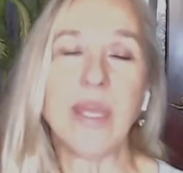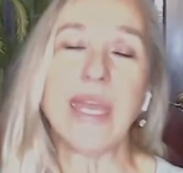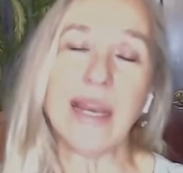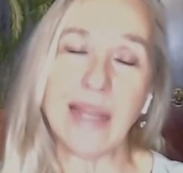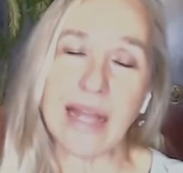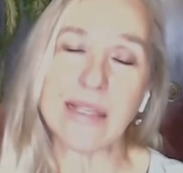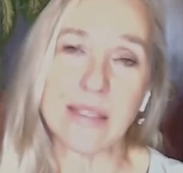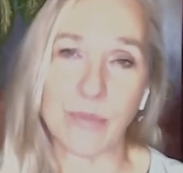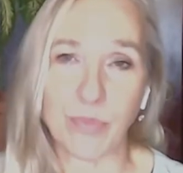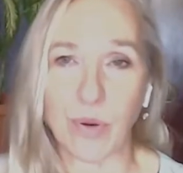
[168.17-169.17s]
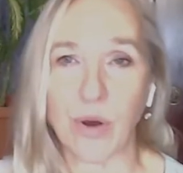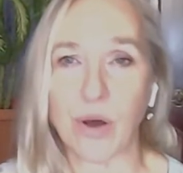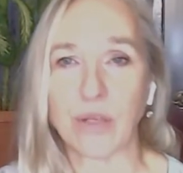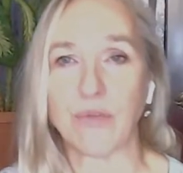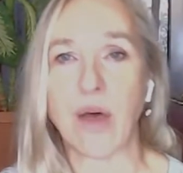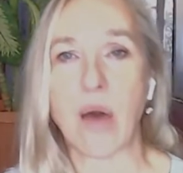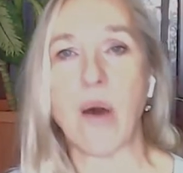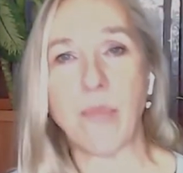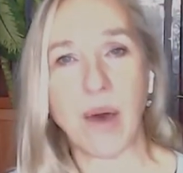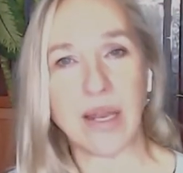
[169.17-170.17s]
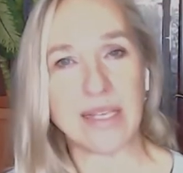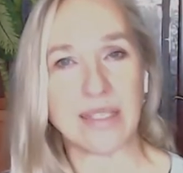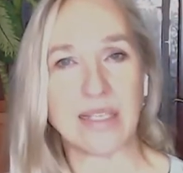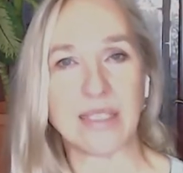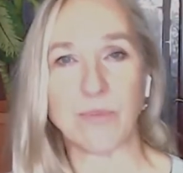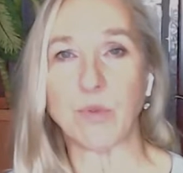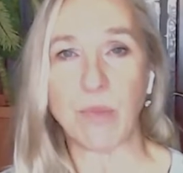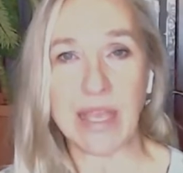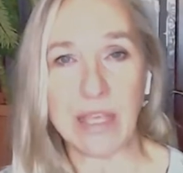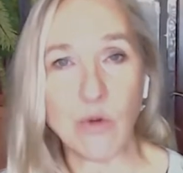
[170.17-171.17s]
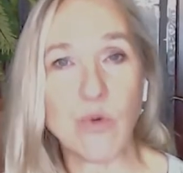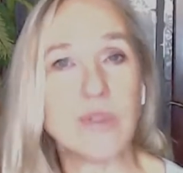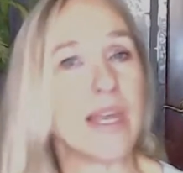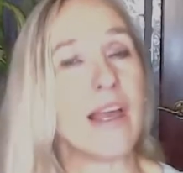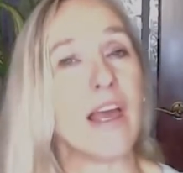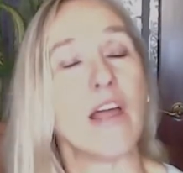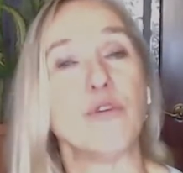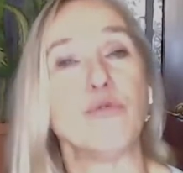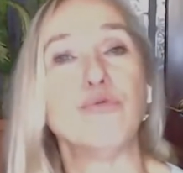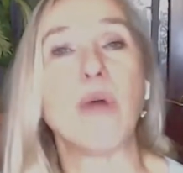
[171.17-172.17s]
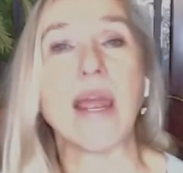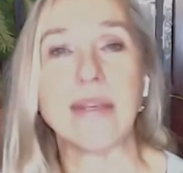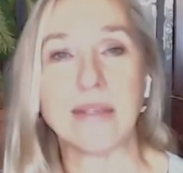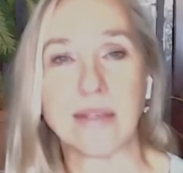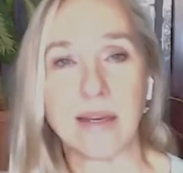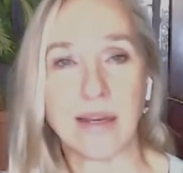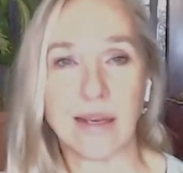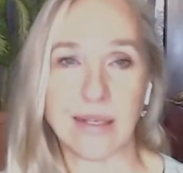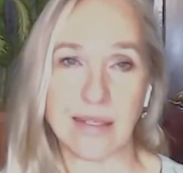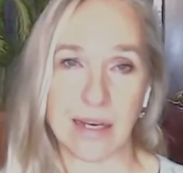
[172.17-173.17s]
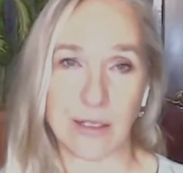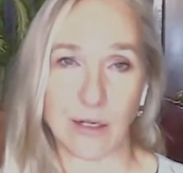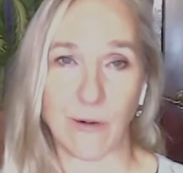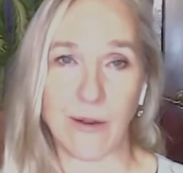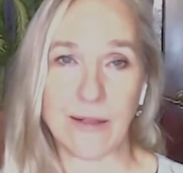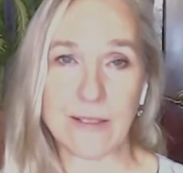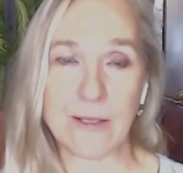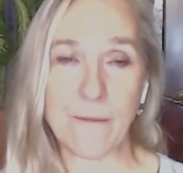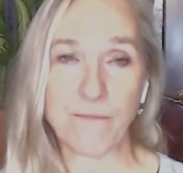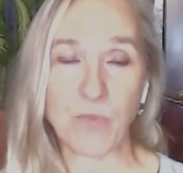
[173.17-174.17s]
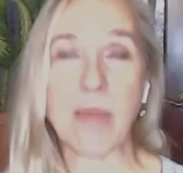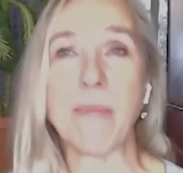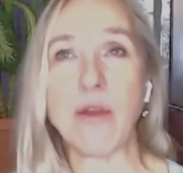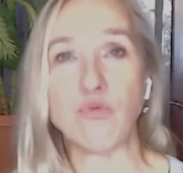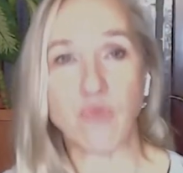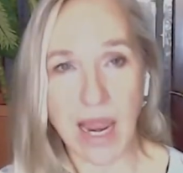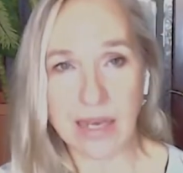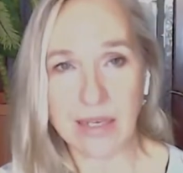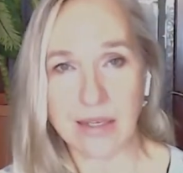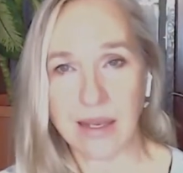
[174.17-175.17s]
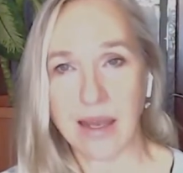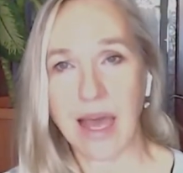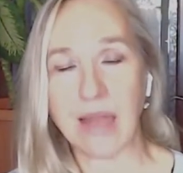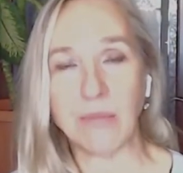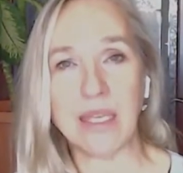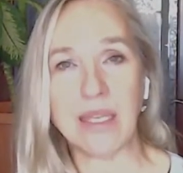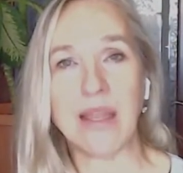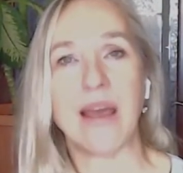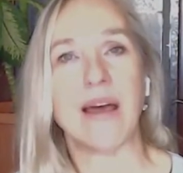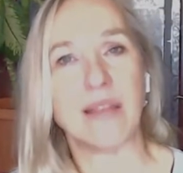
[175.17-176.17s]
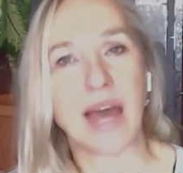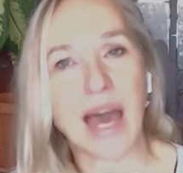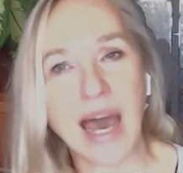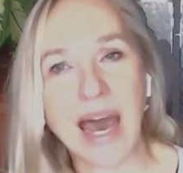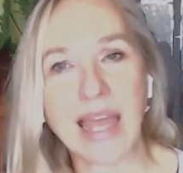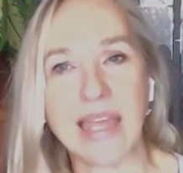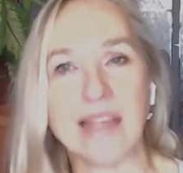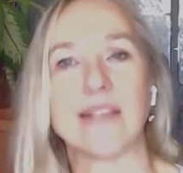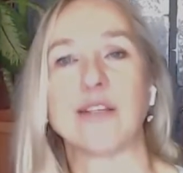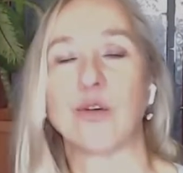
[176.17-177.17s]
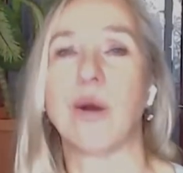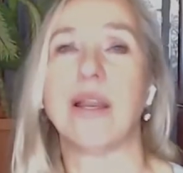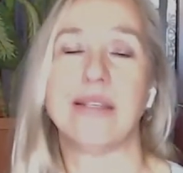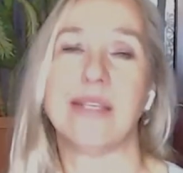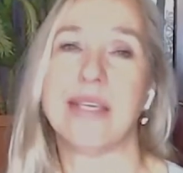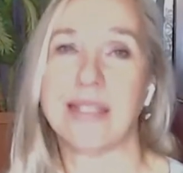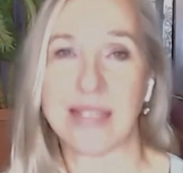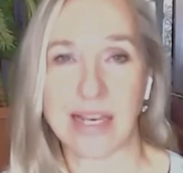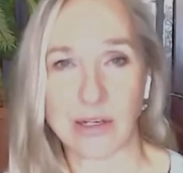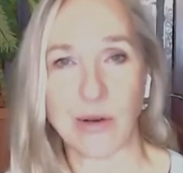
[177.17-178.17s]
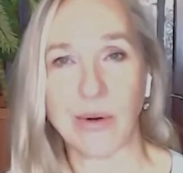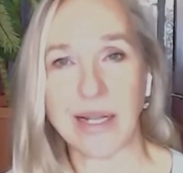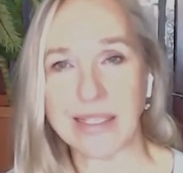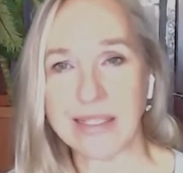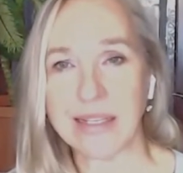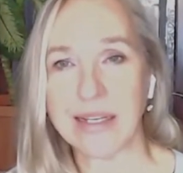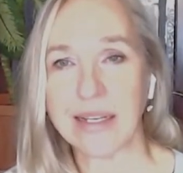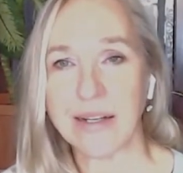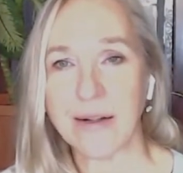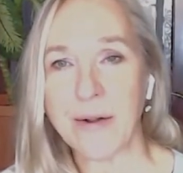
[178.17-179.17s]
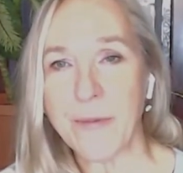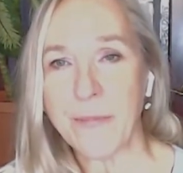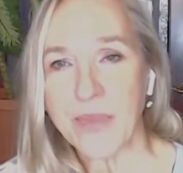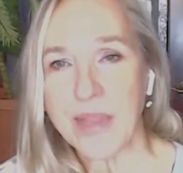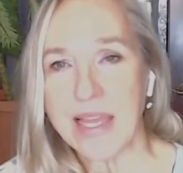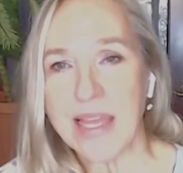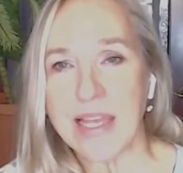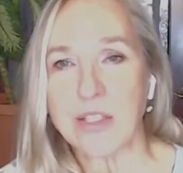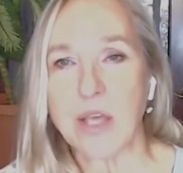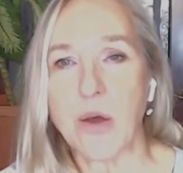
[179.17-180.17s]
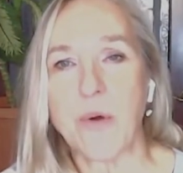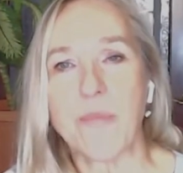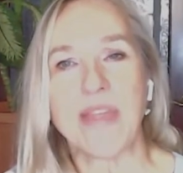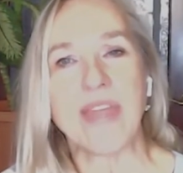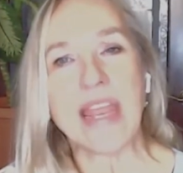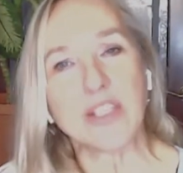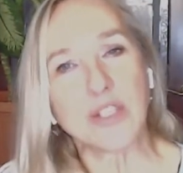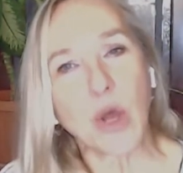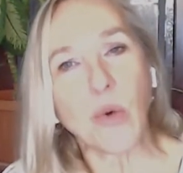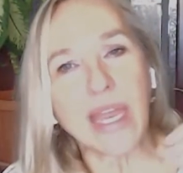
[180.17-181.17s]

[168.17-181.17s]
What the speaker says: get support for our body systems by using the right essential oils. And by right, I mean the highest quality essential oils. So they soak